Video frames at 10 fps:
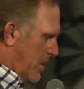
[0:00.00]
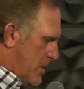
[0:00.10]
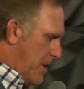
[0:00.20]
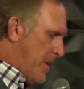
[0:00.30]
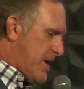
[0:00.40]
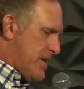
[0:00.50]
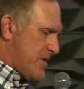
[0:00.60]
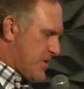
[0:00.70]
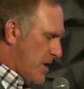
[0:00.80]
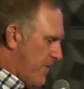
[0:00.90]
They make this
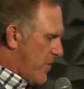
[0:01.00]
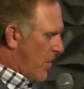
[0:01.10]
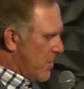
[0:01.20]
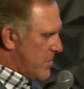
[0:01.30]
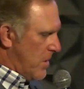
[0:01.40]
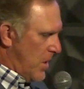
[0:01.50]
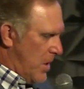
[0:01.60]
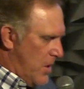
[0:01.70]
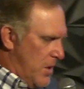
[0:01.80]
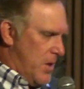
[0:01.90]
stuff called
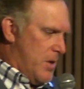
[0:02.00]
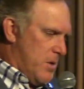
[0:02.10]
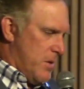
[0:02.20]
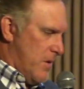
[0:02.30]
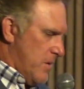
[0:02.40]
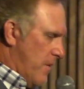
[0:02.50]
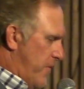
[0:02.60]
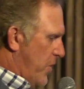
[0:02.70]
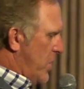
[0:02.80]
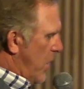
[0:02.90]

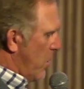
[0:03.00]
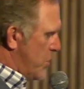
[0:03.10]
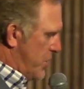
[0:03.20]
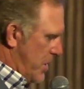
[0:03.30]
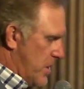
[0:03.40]
foot lotion.